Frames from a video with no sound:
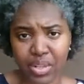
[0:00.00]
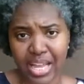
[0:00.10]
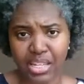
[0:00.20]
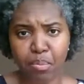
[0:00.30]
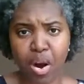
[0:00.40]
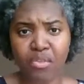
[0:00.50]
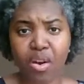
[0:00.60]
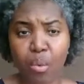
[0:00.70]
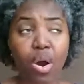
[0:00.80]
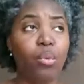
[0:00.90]
that's part of
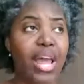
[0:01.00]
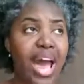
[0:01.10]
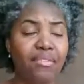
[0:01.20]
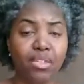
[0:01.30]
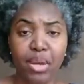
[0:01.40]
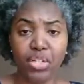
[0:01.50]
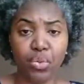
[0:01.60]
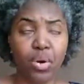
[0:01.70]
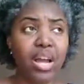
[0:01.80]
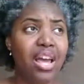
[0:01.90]
our work. We have to make
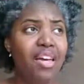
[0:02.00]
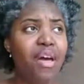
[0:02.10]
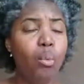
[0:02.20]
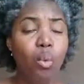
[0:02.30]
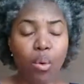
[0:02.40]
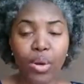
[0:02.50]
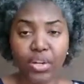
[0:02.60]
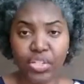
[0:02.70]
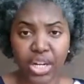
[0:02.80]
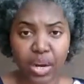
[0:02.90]
sure that what we
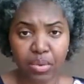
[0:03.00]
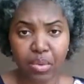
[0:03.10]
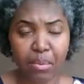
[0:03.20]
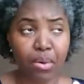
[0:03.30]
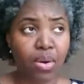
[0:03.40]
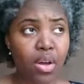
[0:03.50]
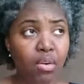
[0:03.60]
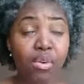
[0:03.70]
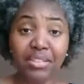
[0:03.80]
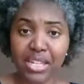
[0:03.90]
are sharing with people
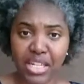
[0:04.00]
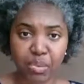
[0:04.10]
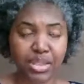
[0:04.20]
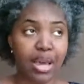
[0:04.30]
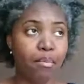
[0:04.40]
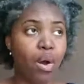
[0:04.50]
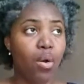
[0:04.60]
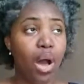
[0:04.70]
resonates with them.